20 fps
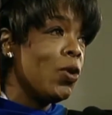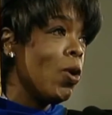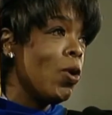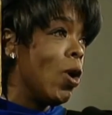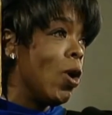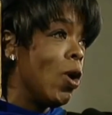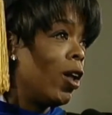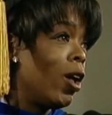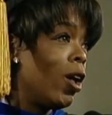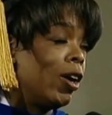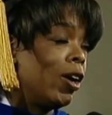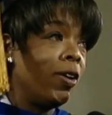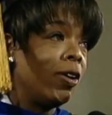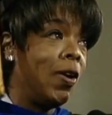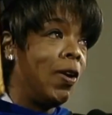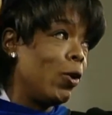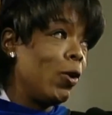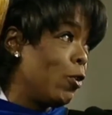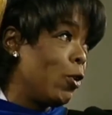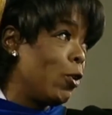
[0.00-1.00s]
You all
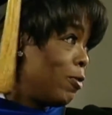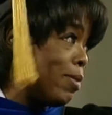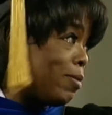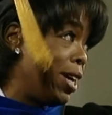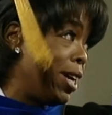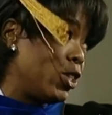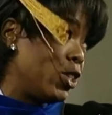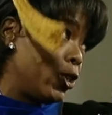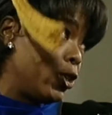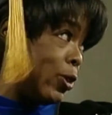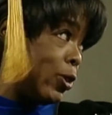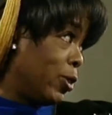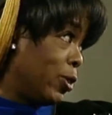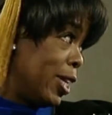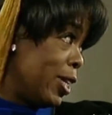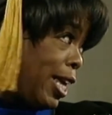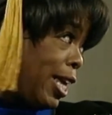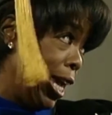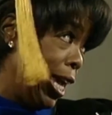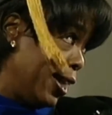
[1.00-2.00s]
are all over my journal
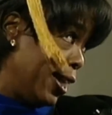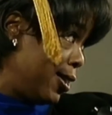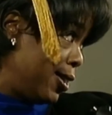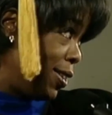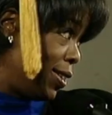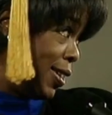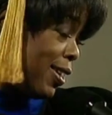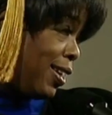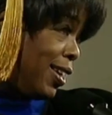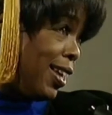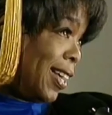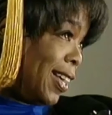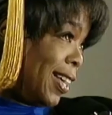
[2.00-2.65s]
tonight.